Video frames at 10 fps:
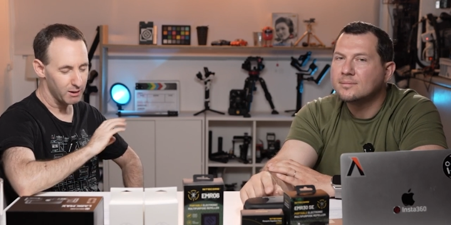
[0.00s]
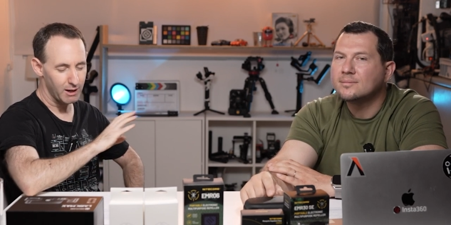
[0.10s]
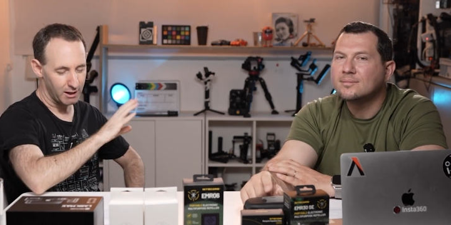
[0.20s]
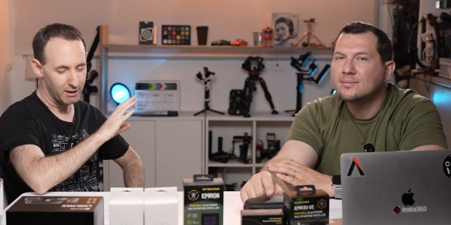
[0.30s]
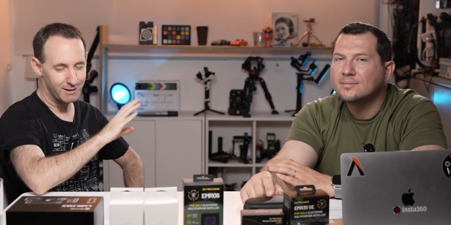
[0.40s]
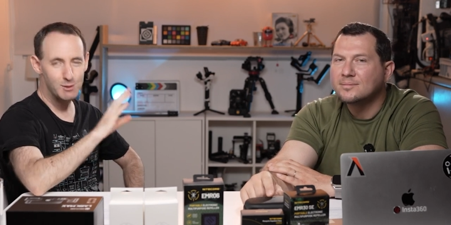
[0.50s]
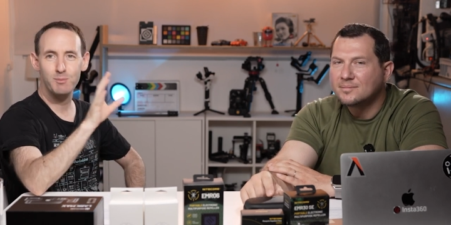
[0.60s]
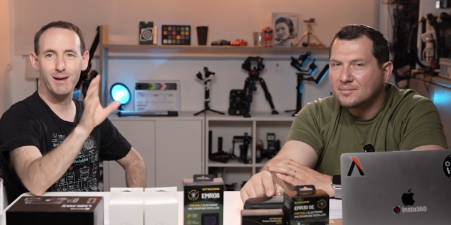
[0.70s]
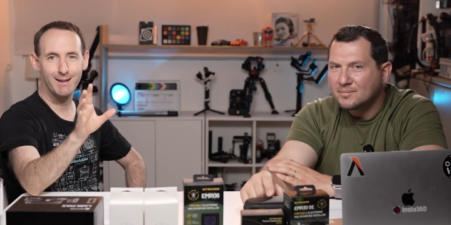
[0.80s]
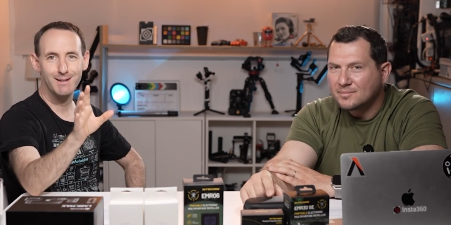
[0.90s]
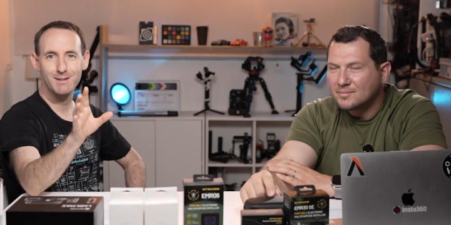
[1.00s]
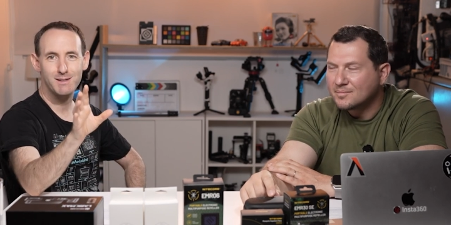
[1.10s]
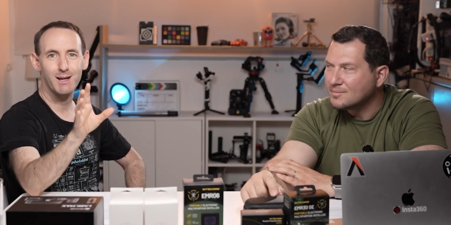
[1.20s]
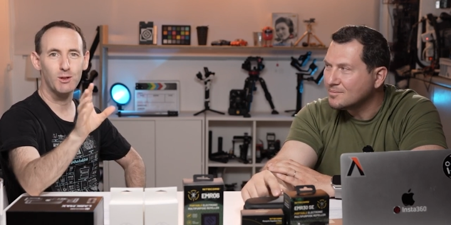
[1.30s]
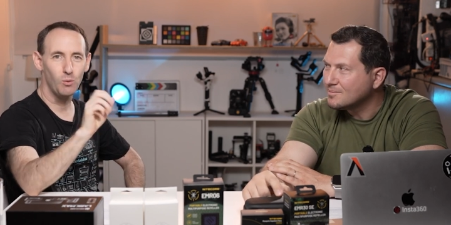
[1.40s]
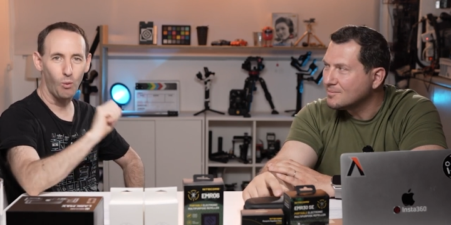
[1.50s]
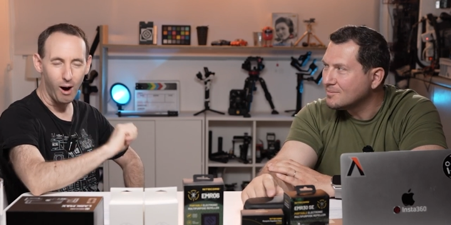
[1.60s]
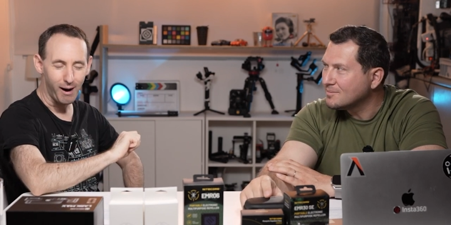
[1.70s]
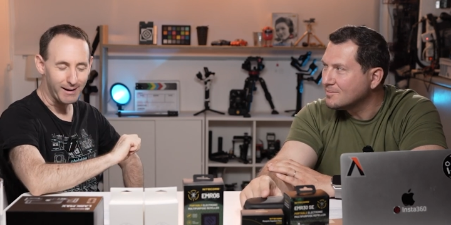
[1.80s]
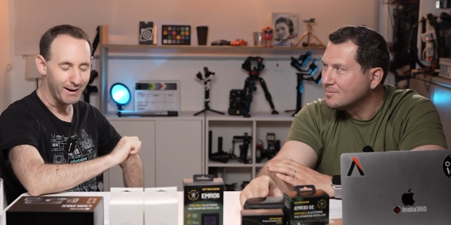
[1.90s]
Speaker 1: and I'll explain in a second
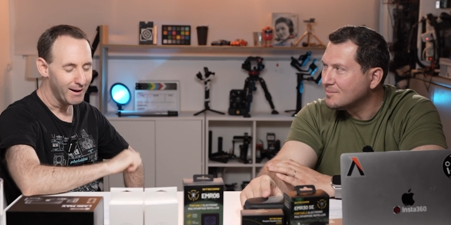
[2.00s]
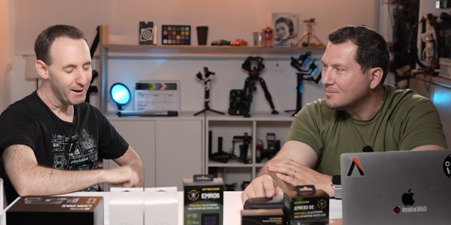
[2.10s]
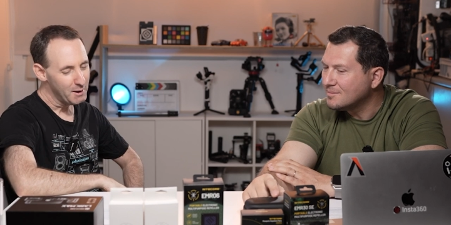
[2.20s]
why